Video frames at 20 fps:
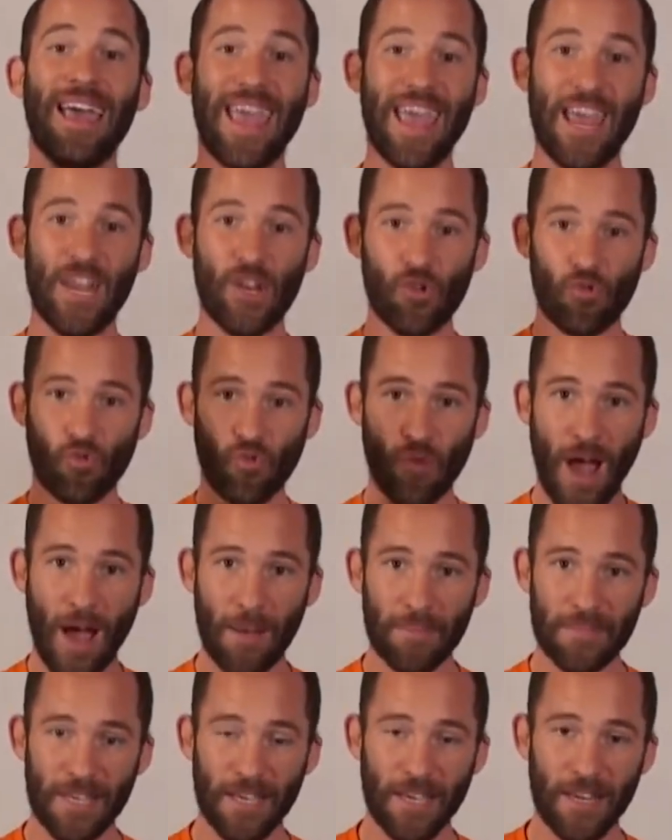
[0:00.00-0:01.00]
it
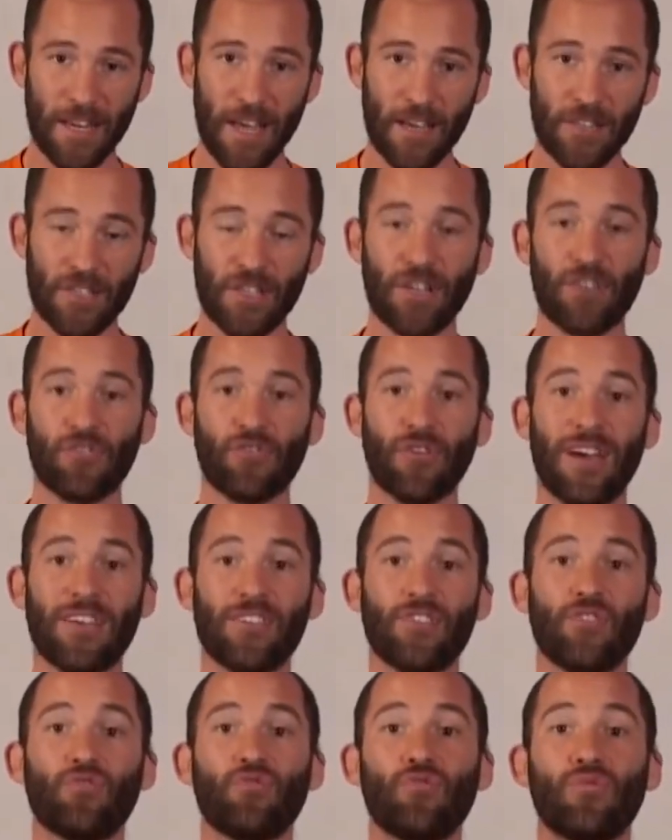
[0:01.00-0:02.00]
drops the connection and
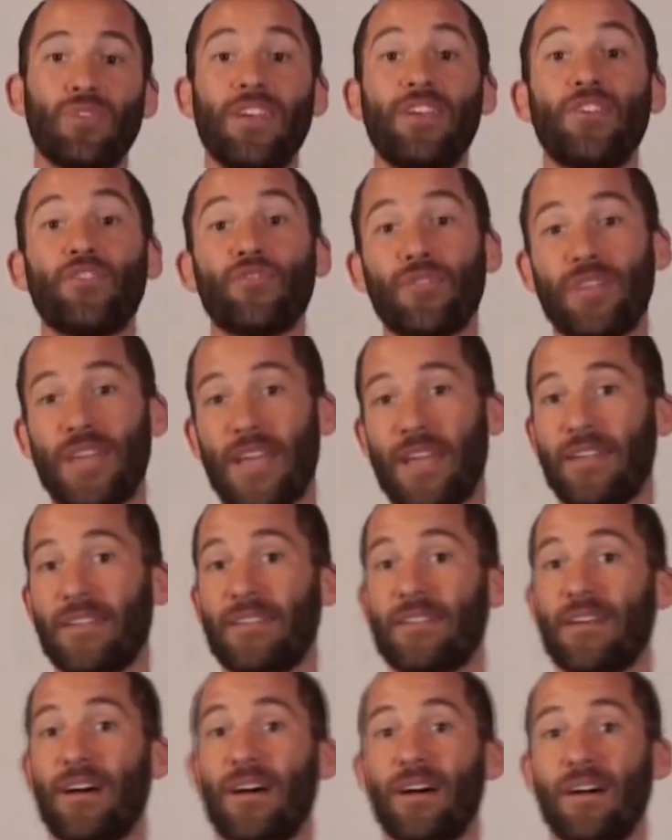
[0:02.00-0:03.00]
tries to recreate
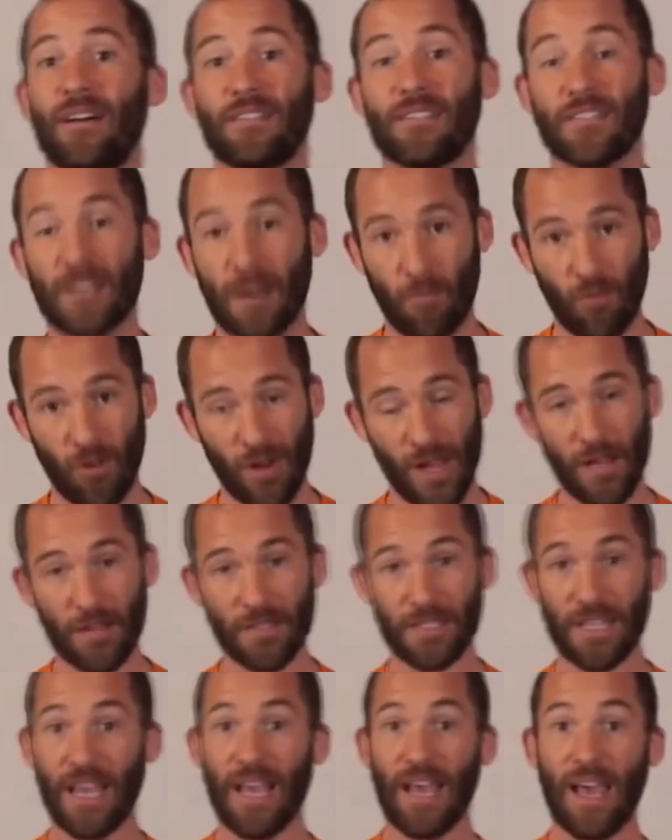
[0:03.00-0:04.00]
it somewhere
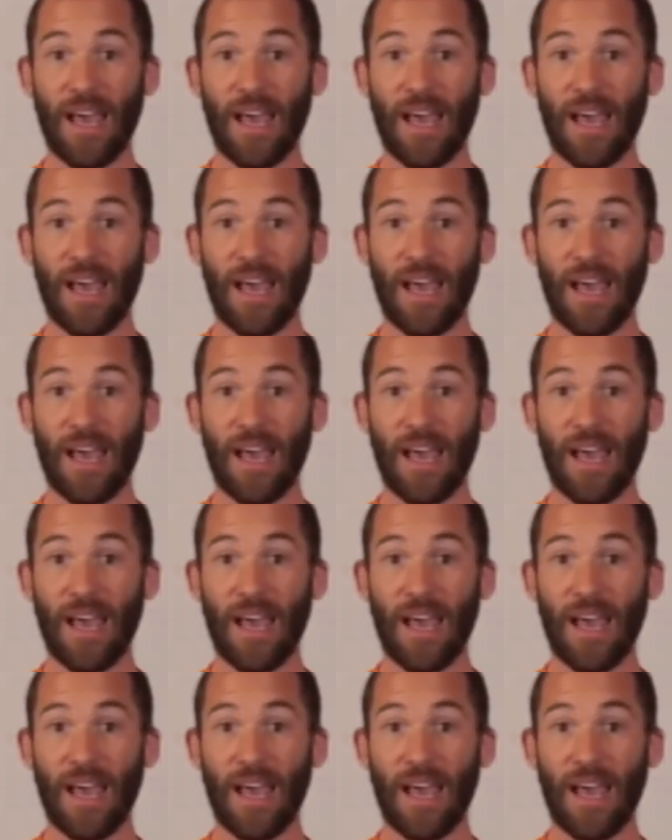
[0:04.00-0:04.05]
else.